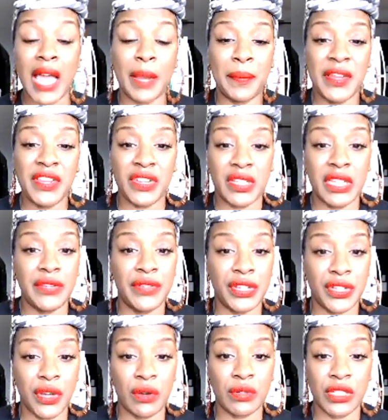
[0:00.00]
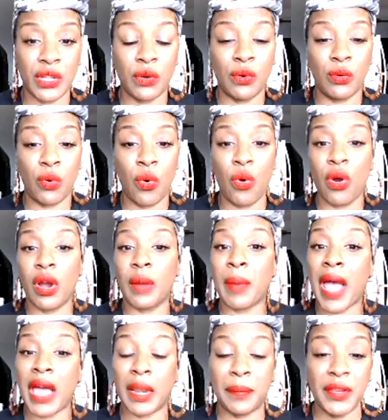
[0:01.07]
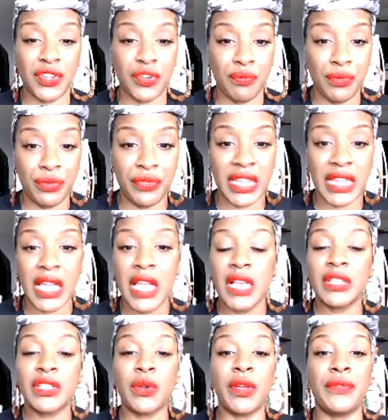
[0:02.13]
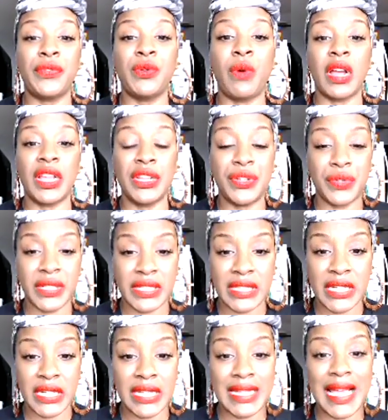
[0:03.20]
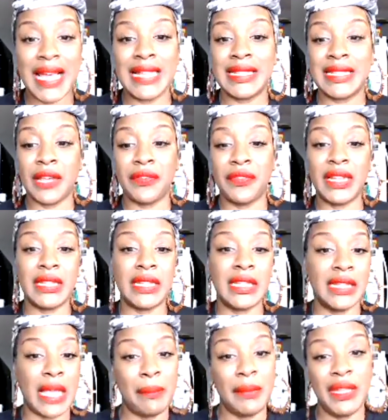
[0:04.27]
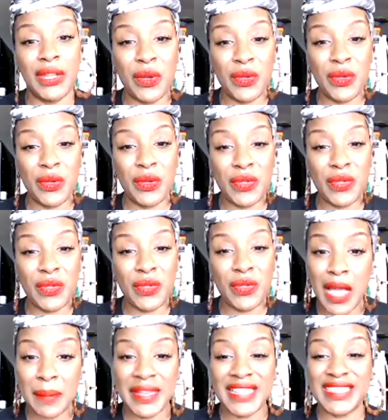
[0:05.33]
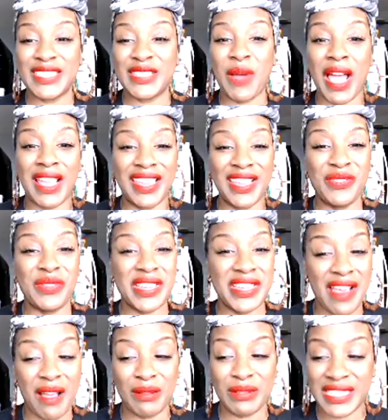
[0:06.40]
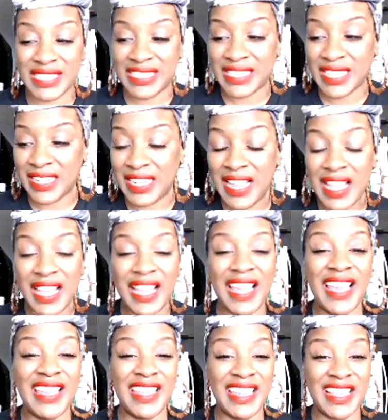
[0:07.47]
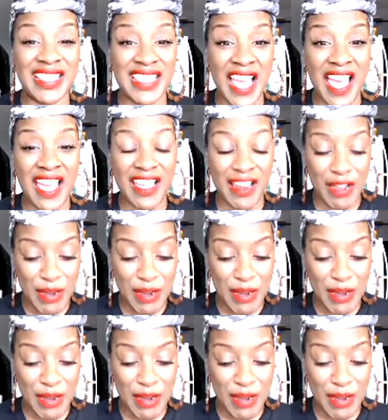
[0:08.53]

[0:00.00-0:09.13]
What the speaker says: pitch a TV show, or how to pitch a movie. So if you are interested in that, definitely let me know that in the comments so I can reach out to Sun and get that